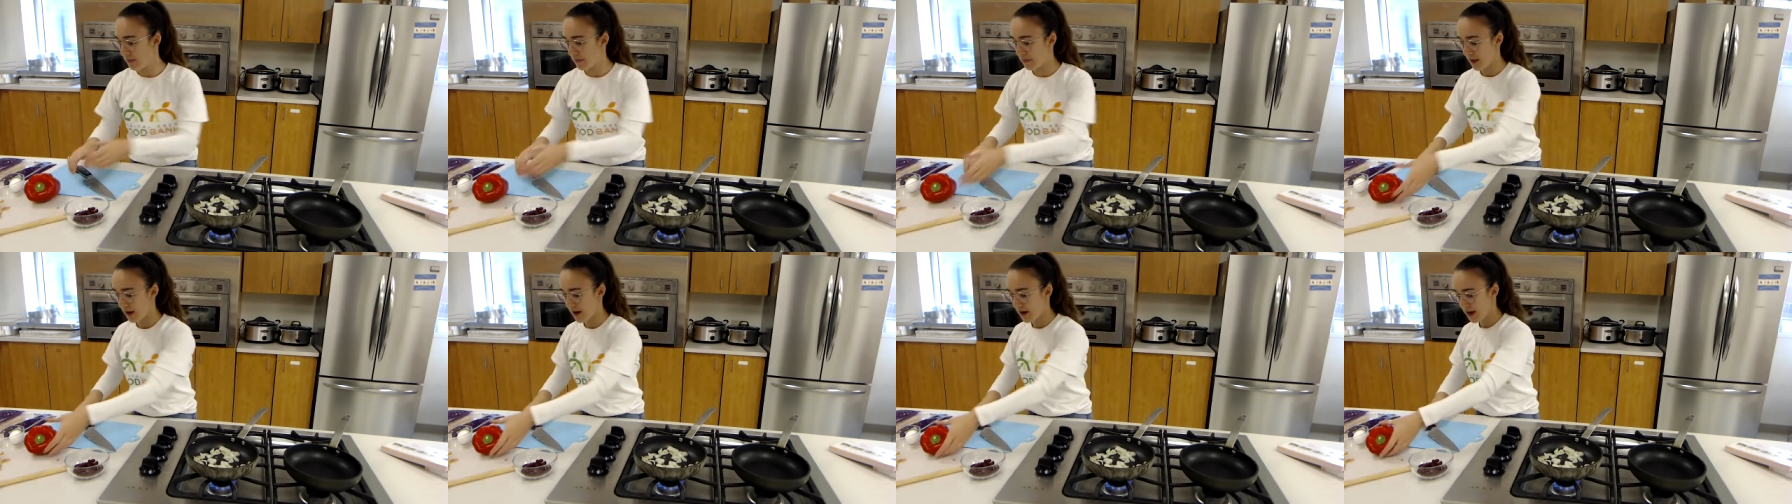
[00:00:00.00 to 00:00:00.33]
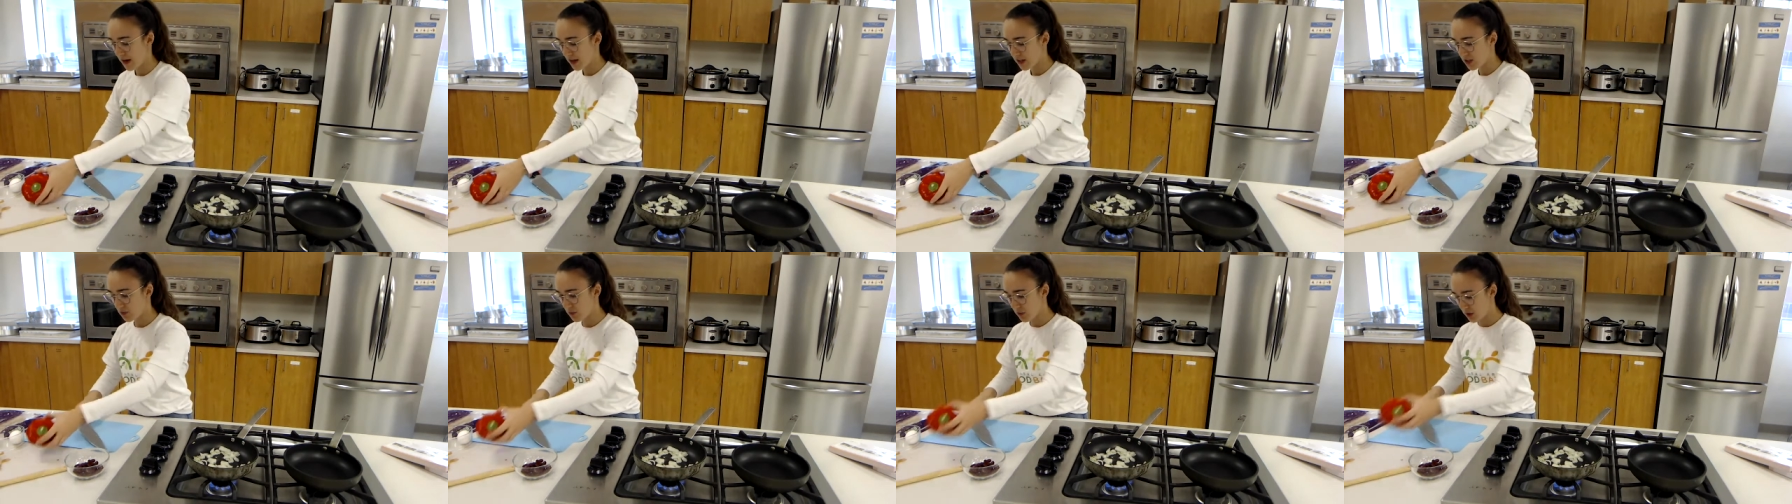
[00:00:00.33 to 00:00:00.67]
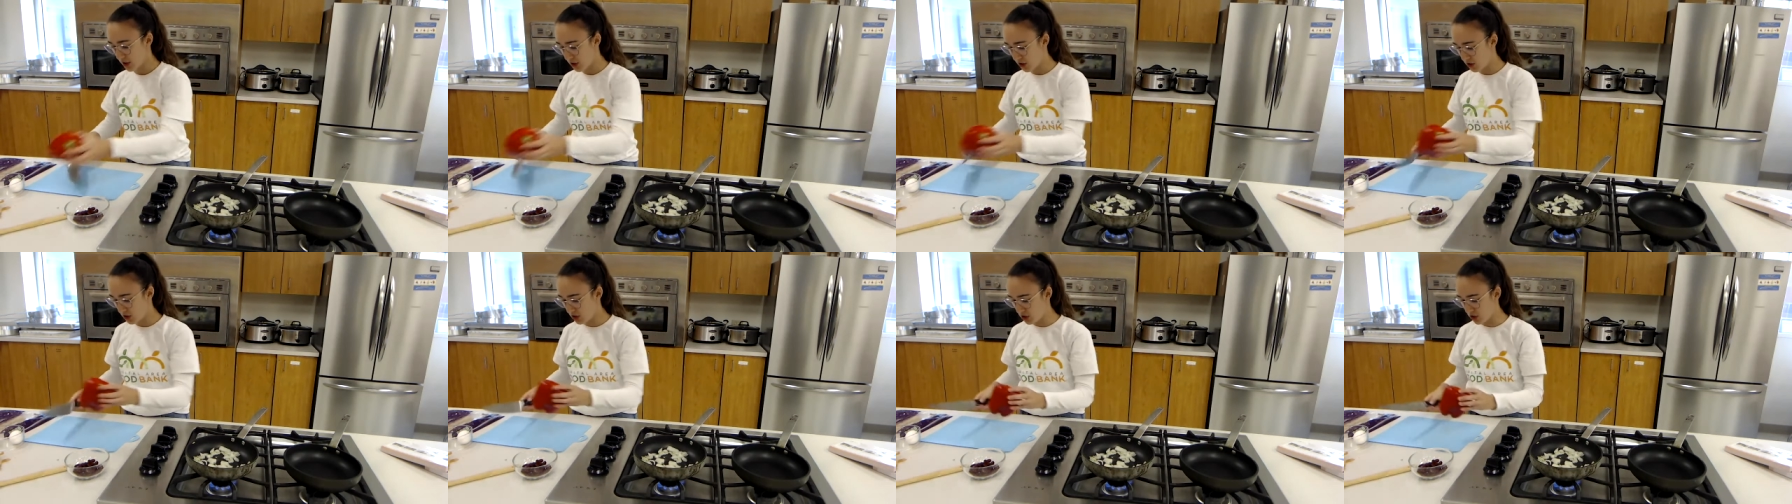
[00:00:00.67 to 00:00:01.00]
And next we're
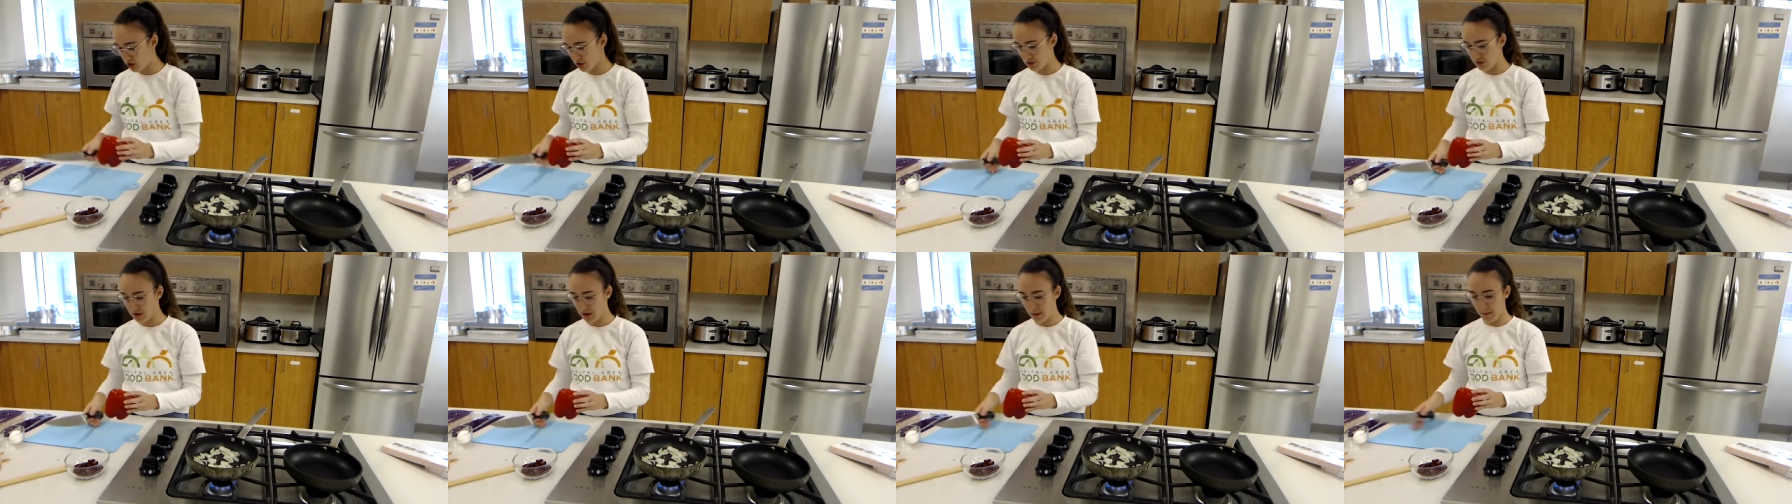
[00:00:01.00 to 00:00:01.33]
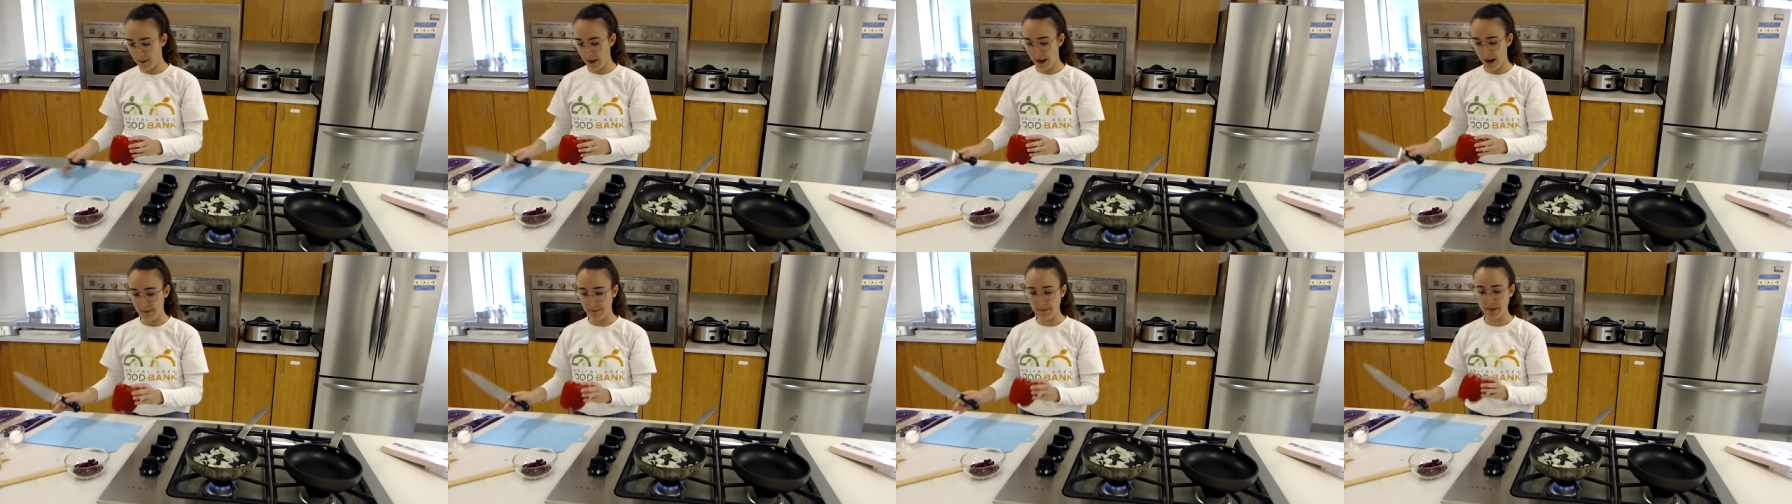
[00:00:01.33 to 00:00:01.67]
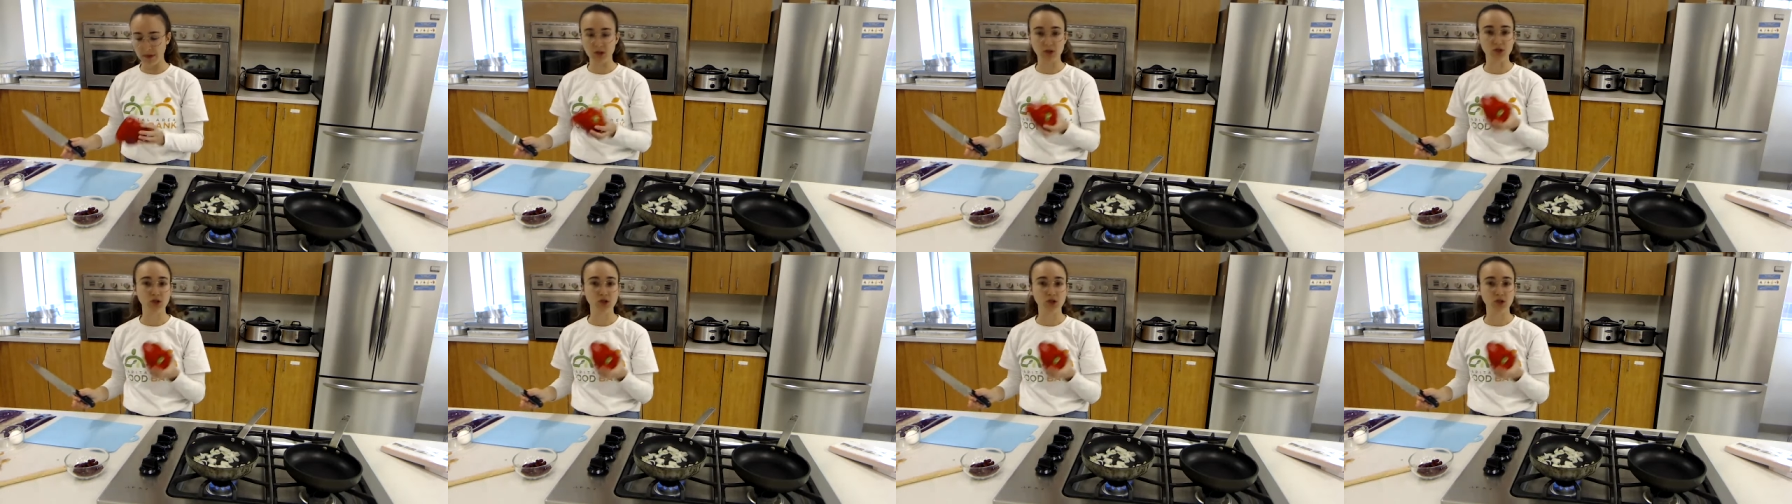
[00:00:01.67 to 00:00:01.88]
gonna do the pepper.